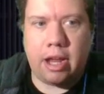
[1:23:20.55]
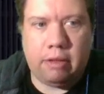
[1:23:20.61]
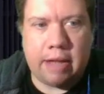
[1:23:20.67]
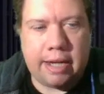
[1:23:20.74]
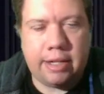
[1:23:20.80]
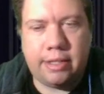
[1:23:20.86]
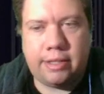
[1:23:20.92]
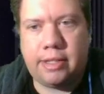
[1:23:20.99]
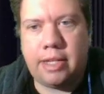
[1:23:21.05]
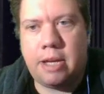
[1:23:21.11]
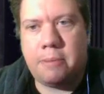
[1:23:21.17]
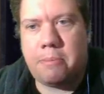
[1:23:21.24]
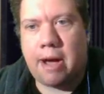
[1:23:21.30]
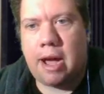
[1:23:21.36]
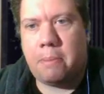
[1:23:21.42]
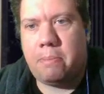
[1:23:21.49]
Glad to see
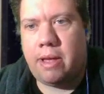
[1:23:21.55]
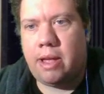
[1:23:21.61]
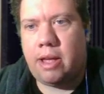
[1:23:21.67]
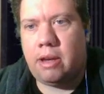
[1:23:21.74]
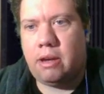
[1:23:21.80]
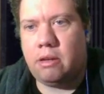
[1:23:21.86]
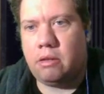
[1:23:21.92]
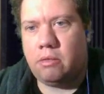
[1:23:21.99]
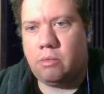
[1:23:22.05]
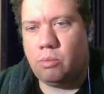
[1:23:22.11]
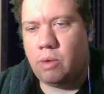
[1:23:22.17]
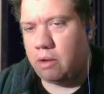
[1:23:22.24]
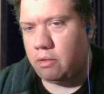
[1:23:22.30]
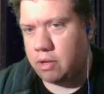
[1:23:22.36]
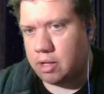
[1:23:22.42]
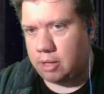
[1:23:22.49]
you pop in.
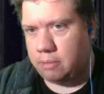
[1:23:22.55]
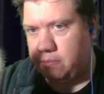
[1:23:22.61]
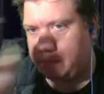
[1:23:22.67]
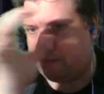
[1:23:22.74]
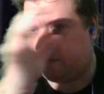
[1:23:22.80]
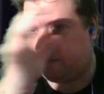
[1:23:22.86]
Welcome.